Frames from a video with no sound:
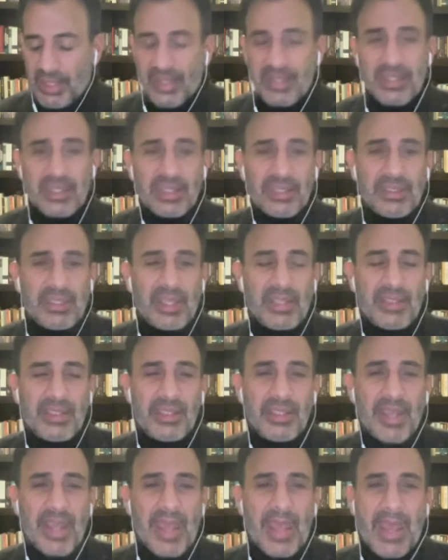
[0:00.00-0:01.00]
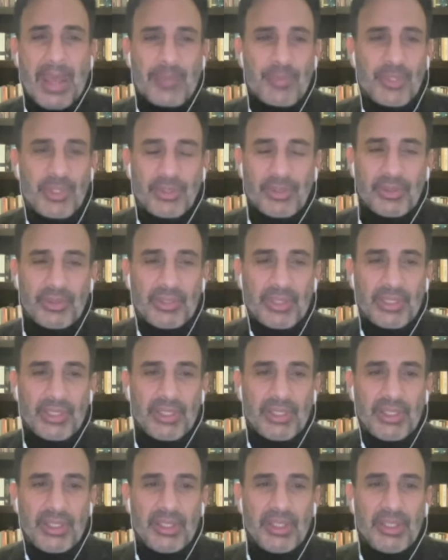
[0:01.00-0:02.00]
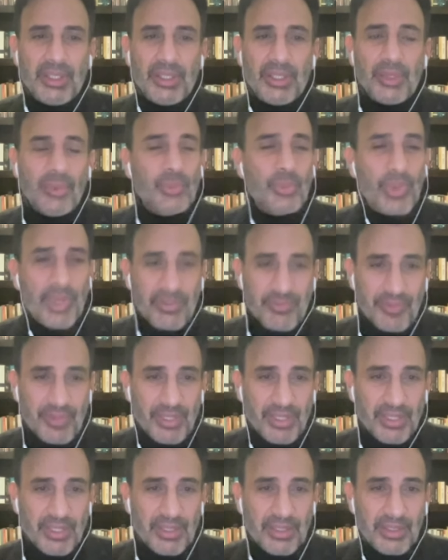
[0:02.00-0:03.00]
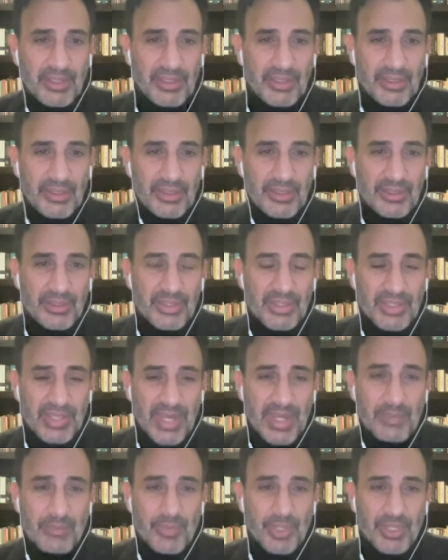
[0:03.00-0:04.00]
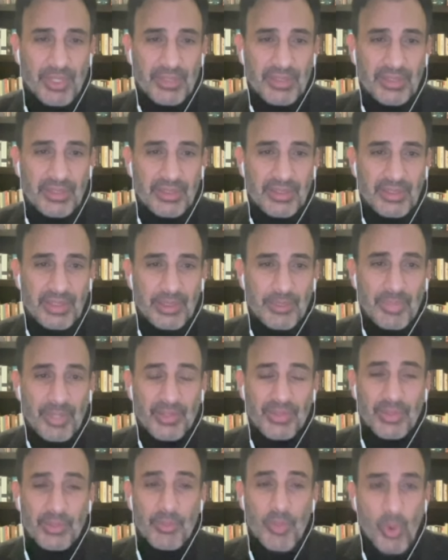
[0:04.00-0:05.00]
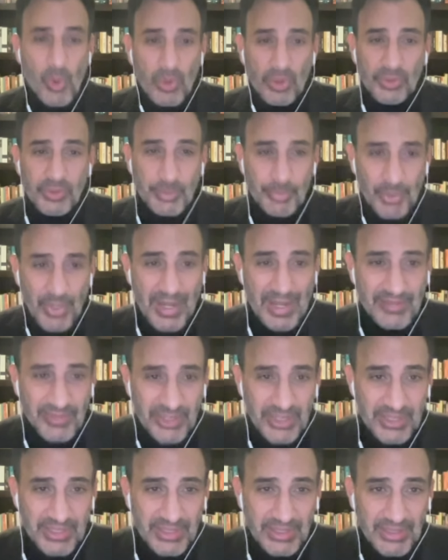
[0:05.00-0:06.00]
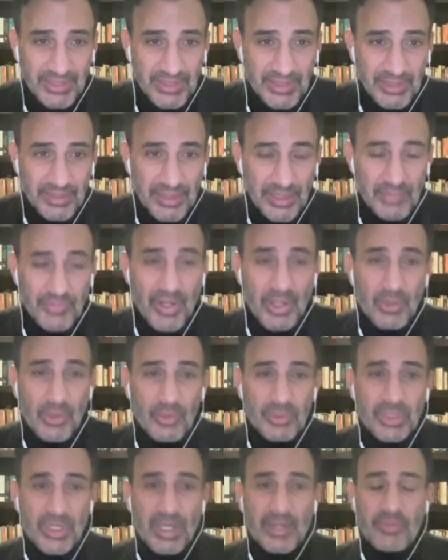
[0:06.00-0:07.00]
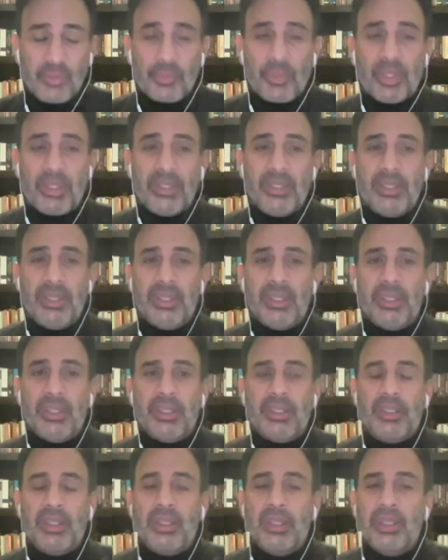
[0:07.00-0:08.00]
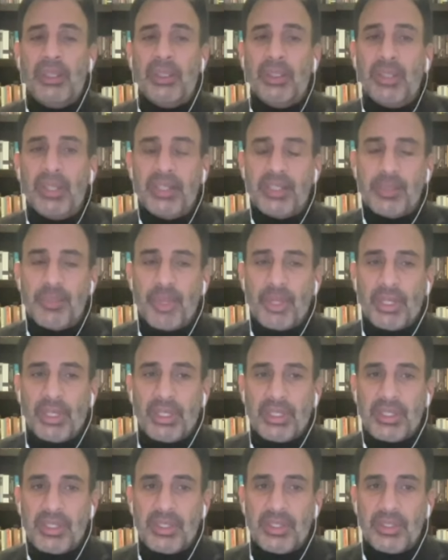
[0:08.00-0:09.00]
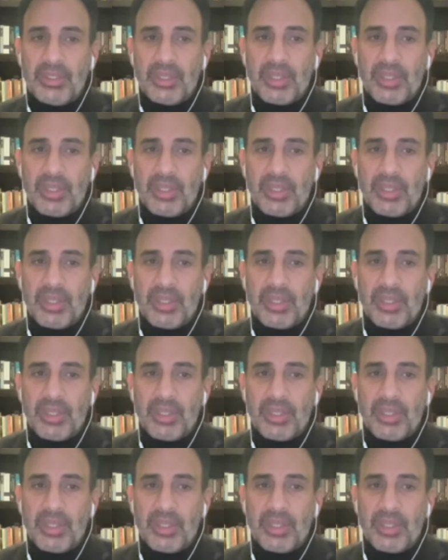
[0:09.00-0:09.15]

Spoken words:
I think that's an absolutely horrific statement about the moral depravity of our own government in its Middle East